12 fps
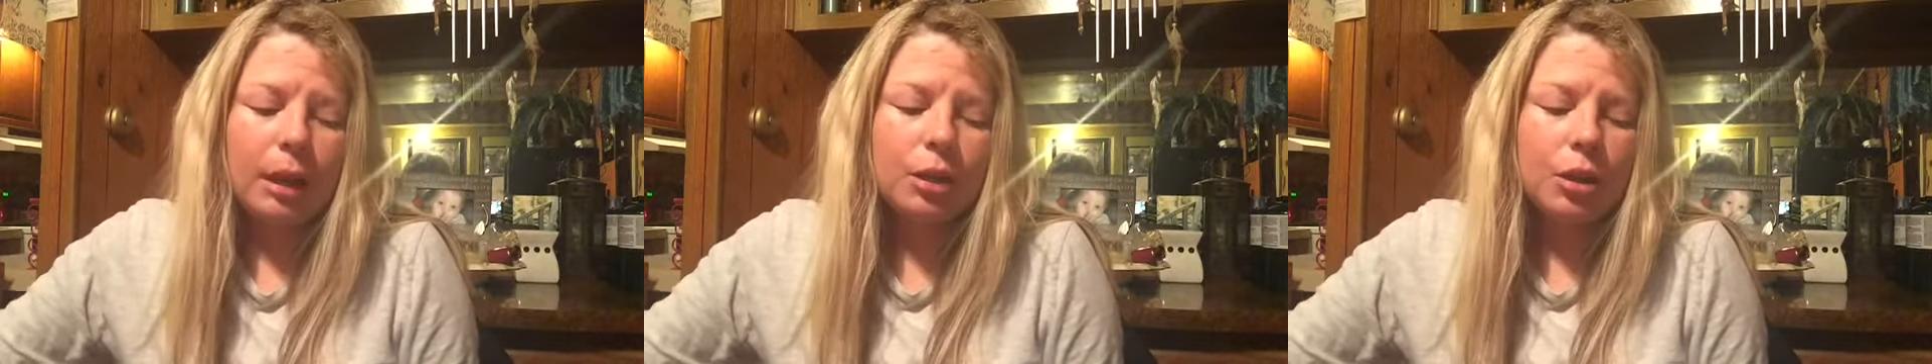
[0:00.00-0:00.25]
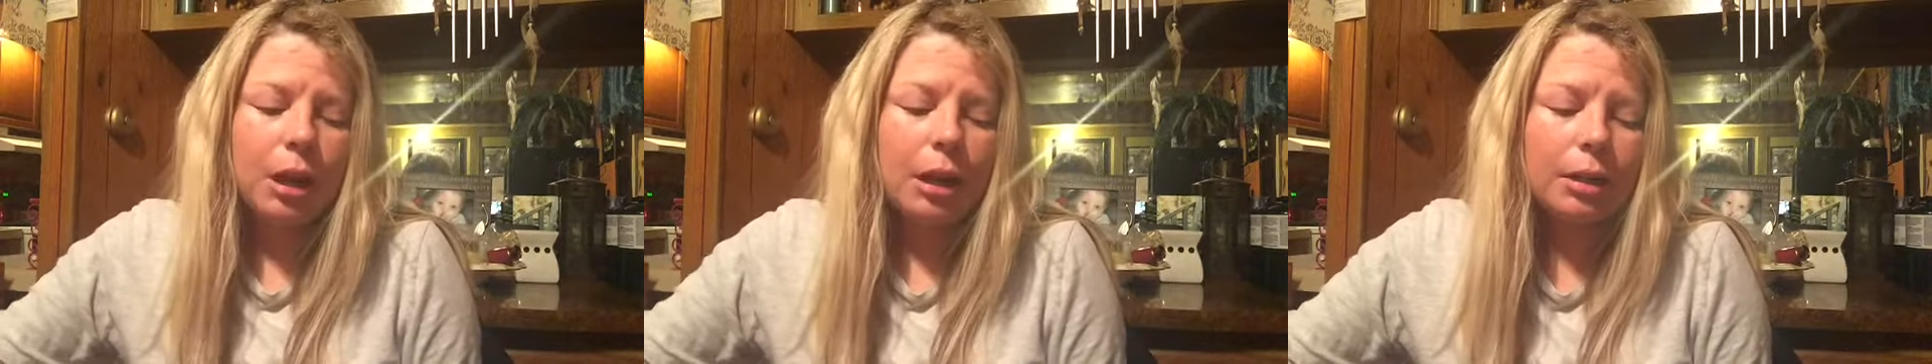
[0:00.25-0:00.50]

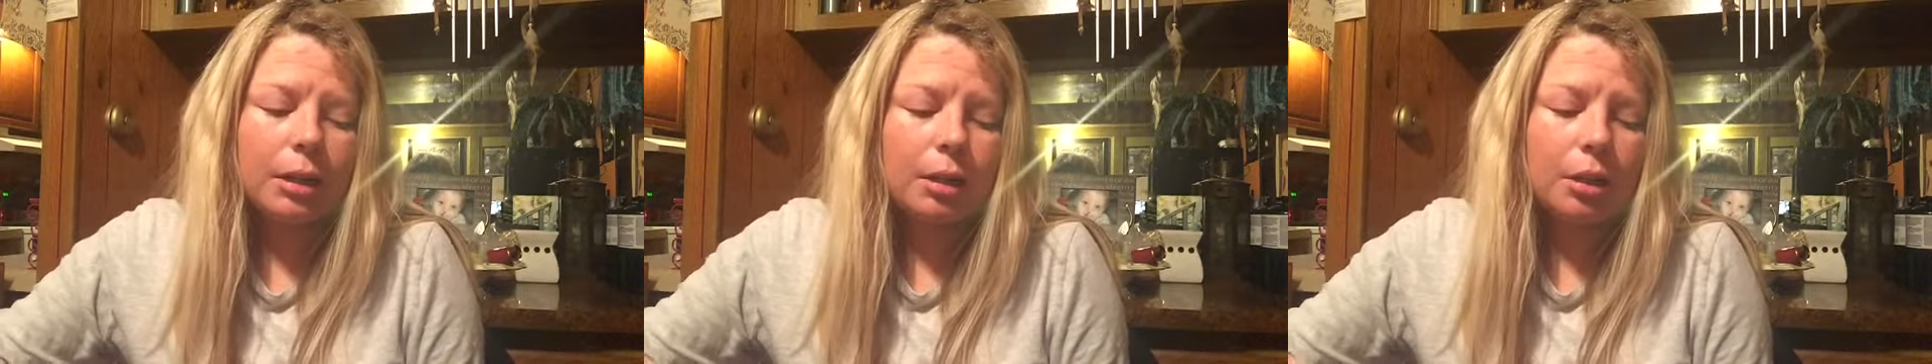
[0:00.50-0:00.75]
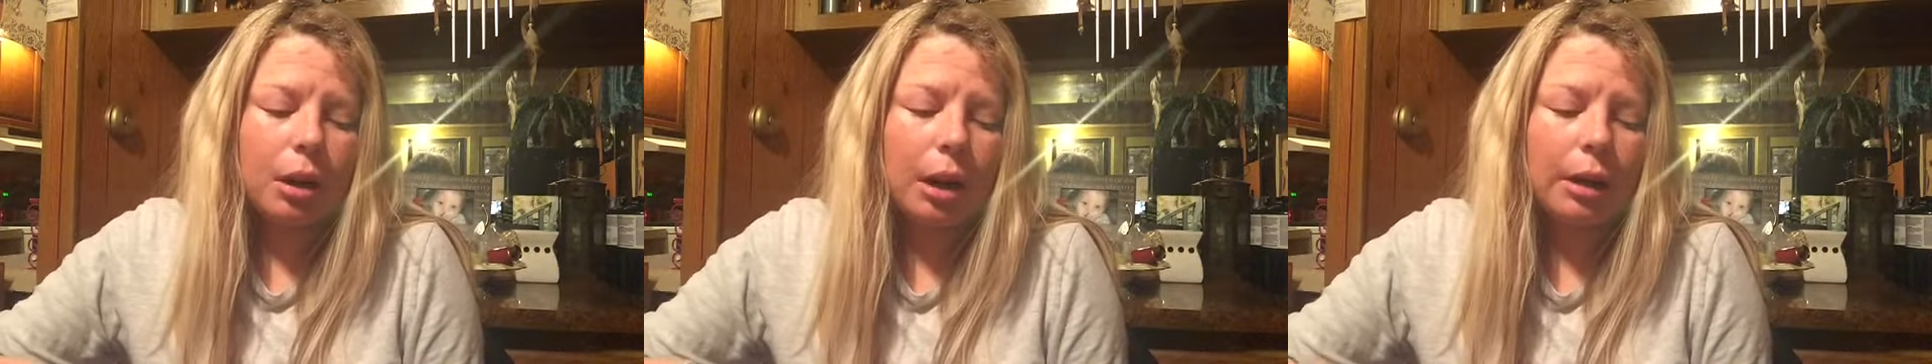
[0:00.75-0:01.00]
tried to
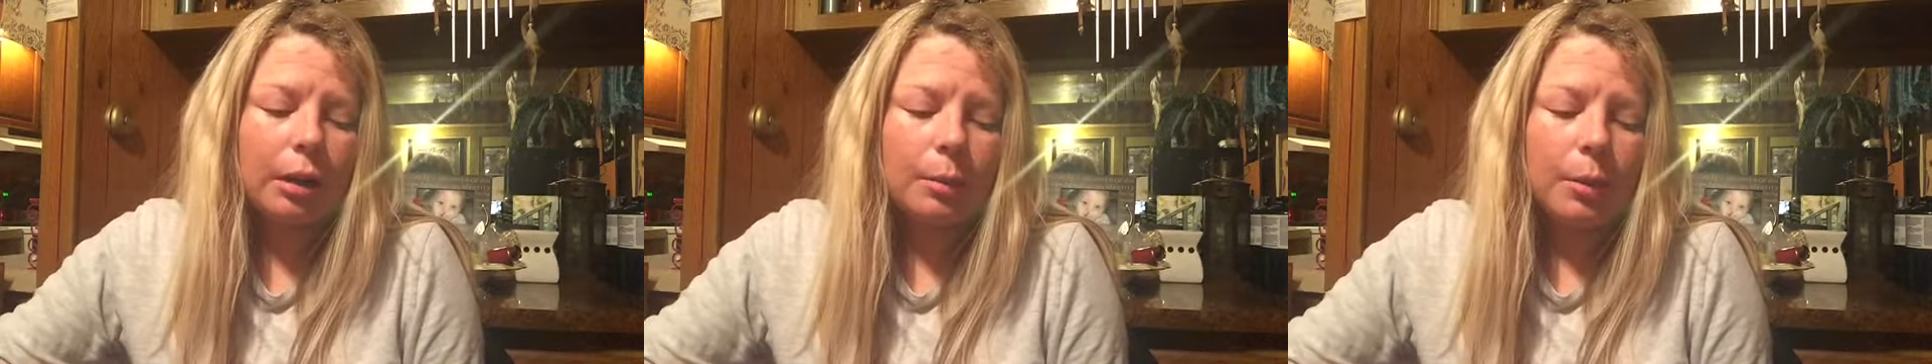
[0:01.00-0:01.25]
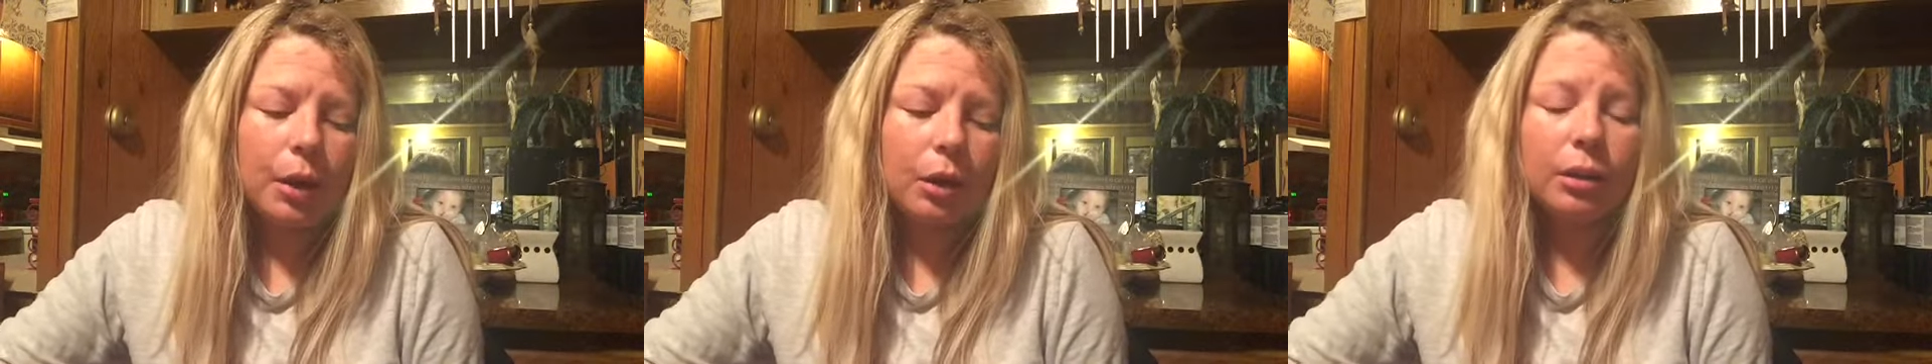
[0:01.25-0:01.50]
try
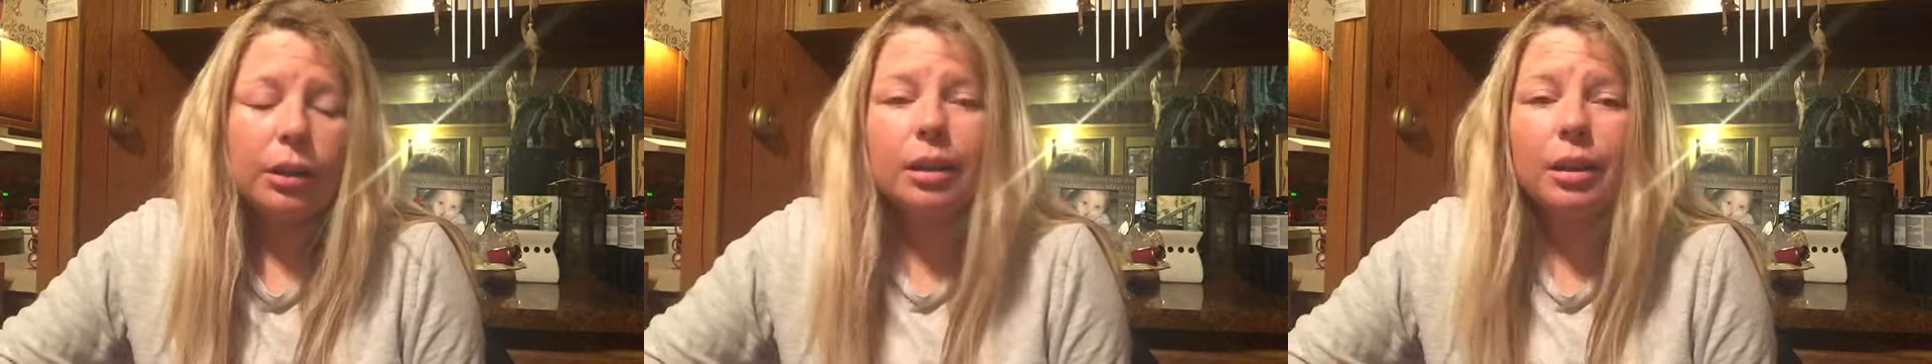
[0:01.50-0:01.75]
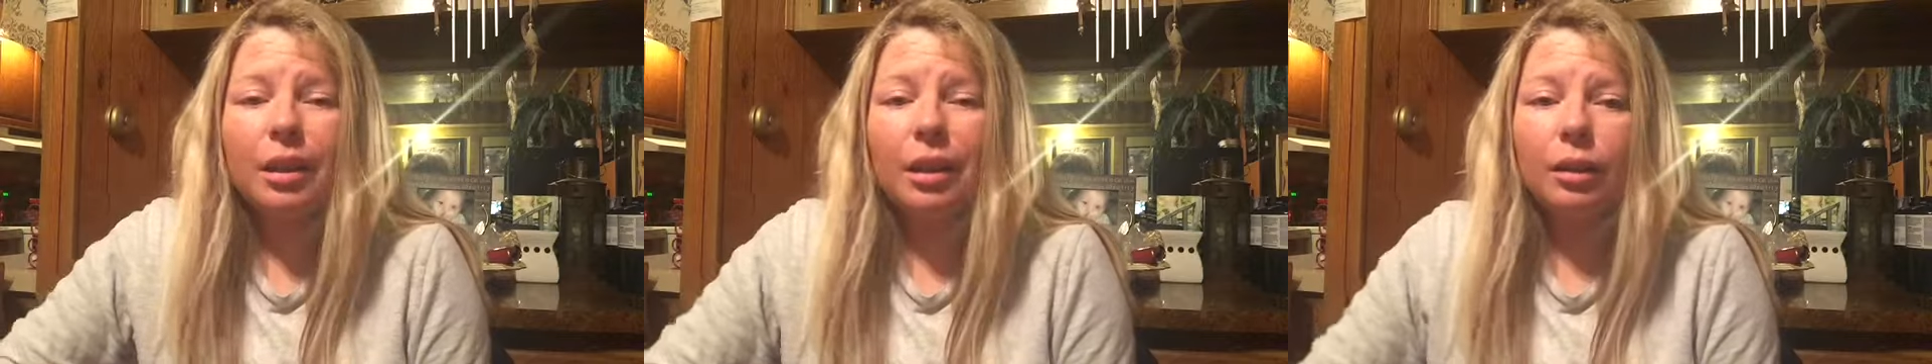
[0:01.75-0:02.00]
them on
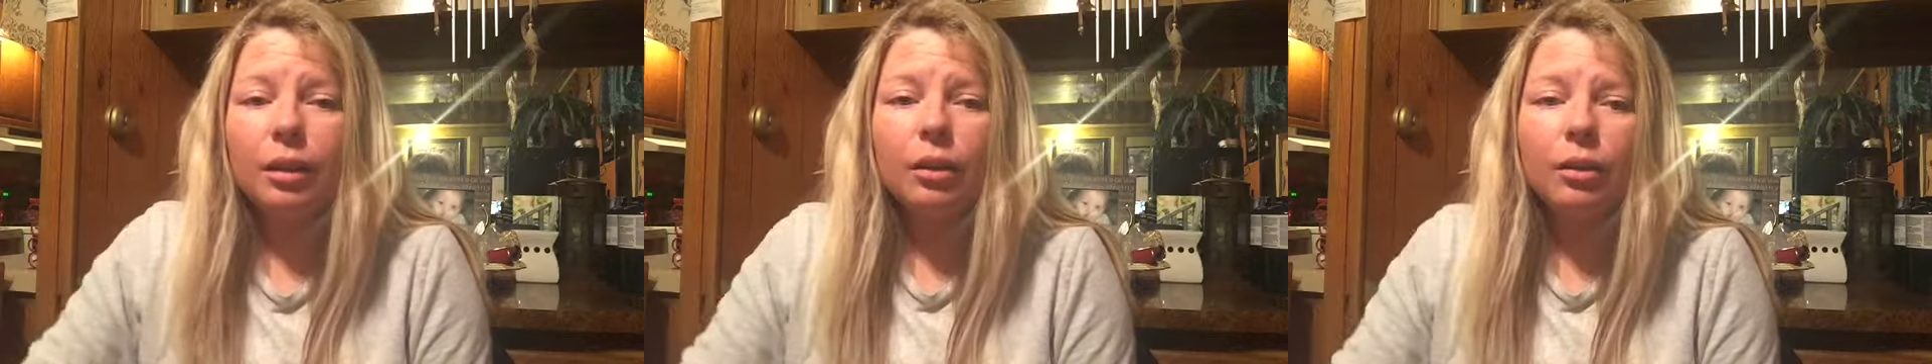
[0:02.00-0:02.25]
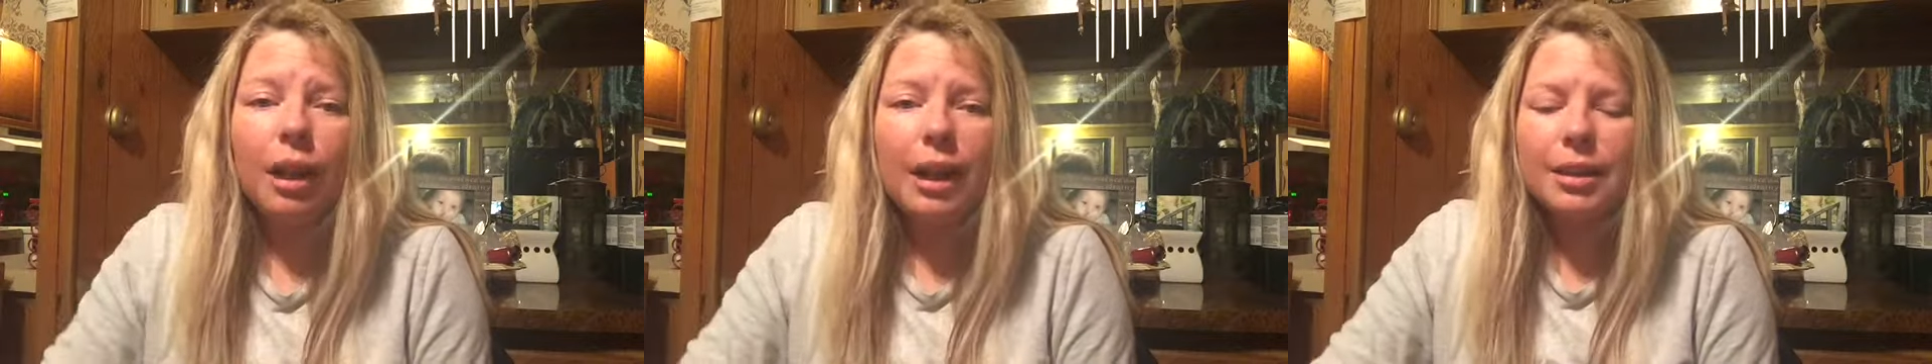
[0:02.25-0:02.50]
a
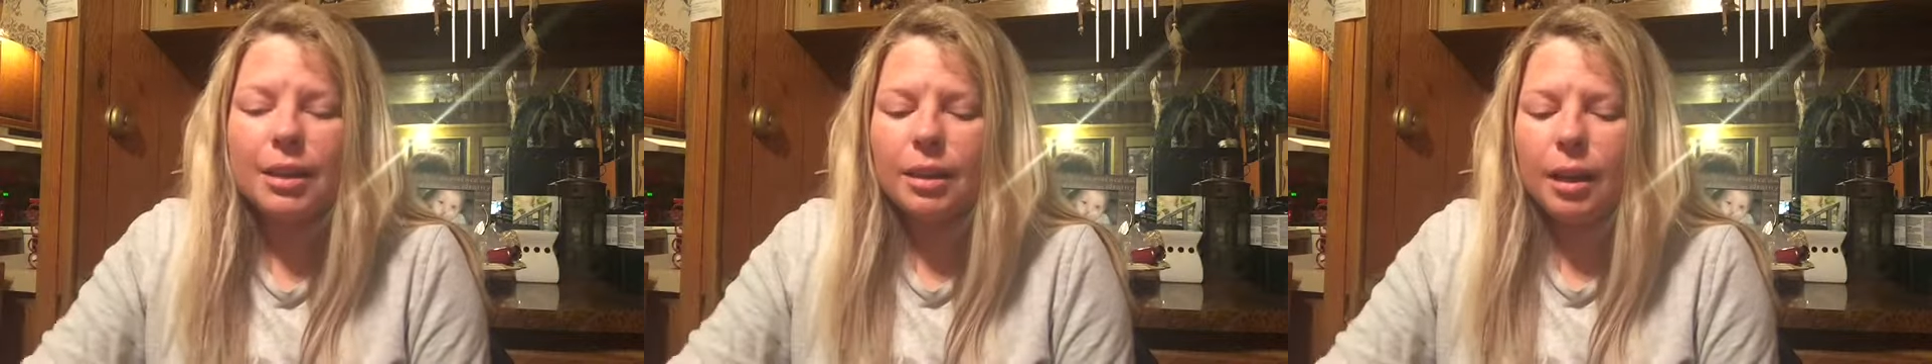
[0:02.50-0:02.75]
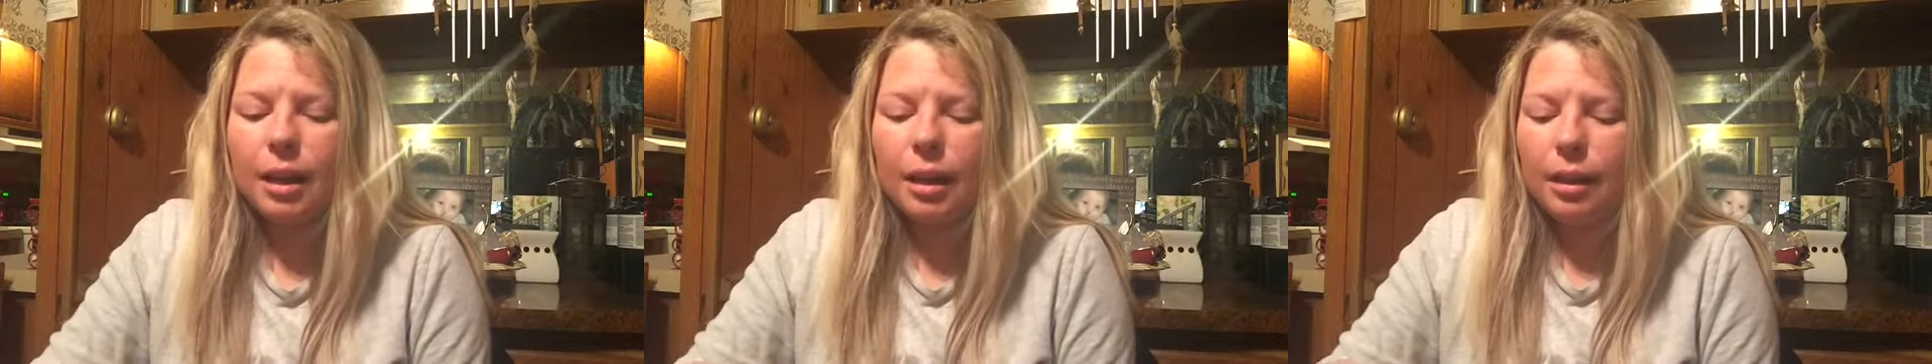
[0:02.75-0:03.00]
little last
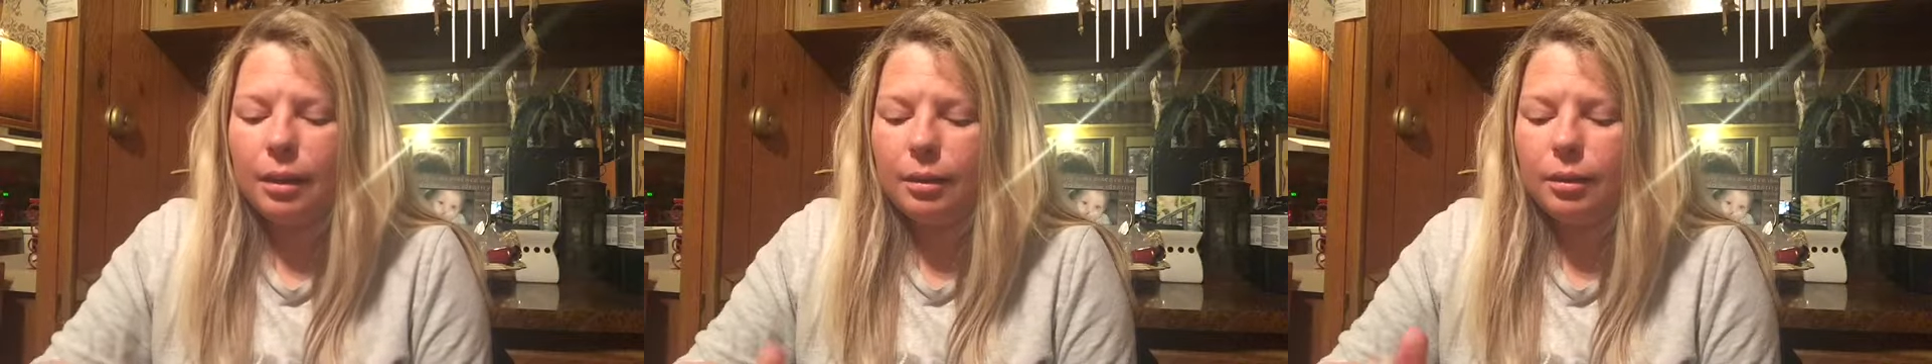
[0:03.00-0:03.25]
night.